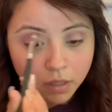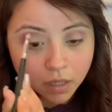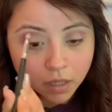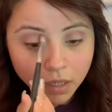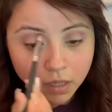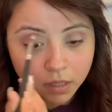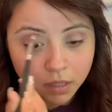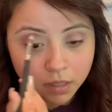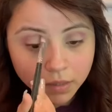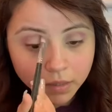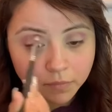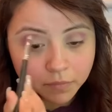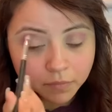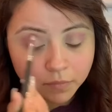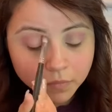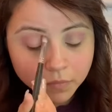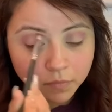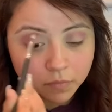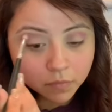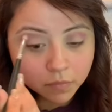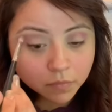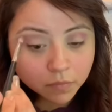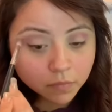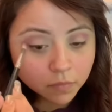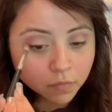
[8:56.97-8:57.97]
um,
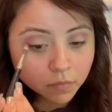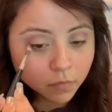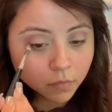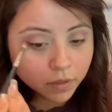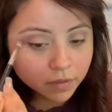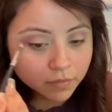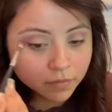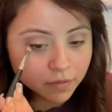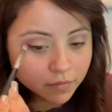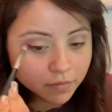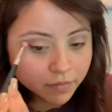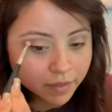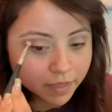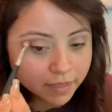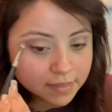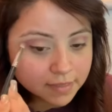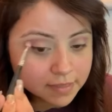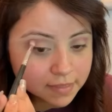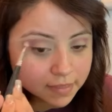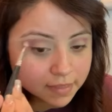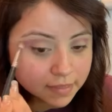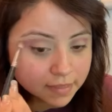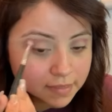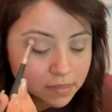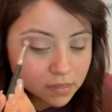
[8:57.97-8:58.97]
one of the
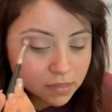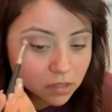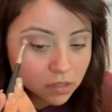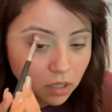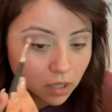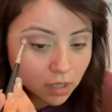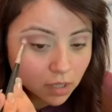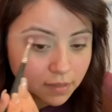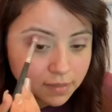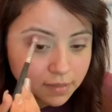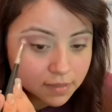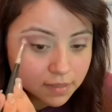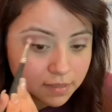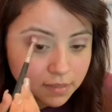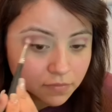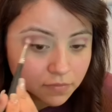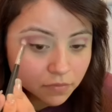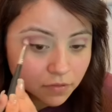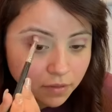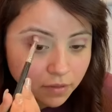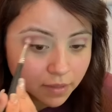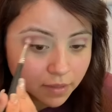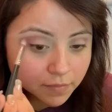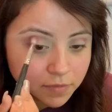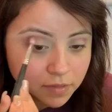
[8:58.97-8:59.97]
vaccines causes
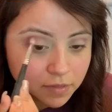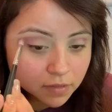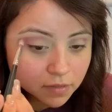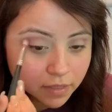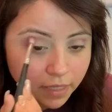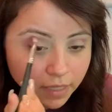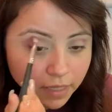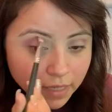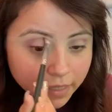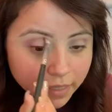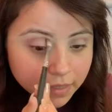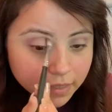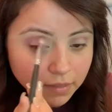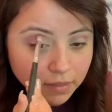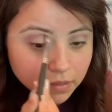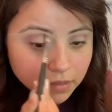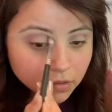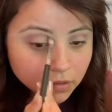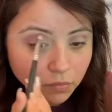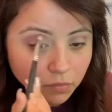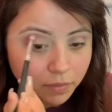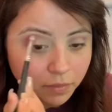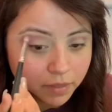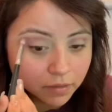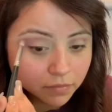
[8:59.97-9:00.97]
for them to get like a
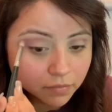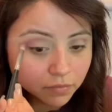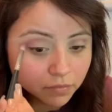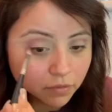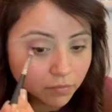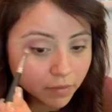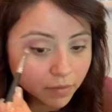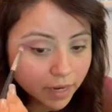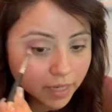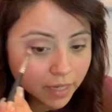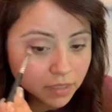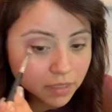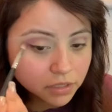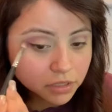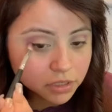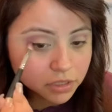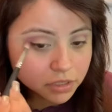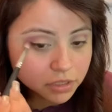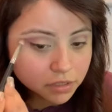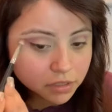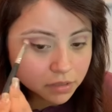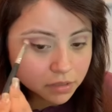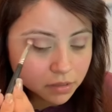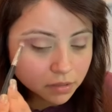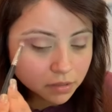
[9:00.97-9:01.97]
little bit of a rash
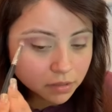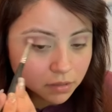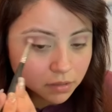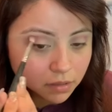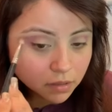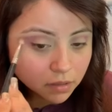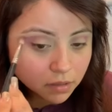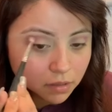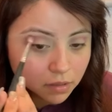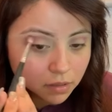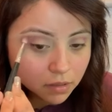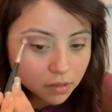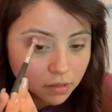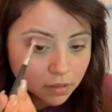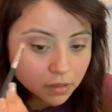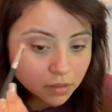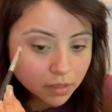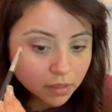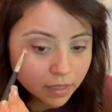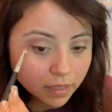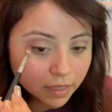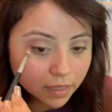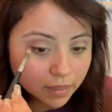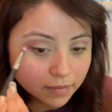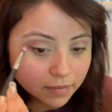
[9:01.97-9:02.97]

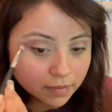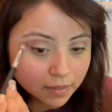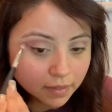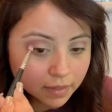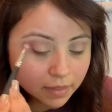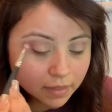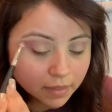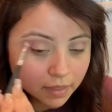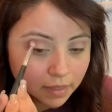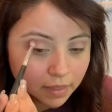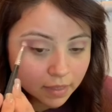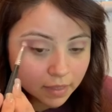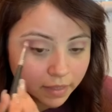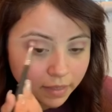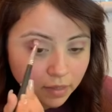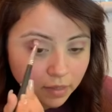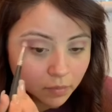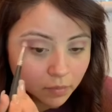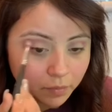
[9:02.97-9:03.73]
and they get like a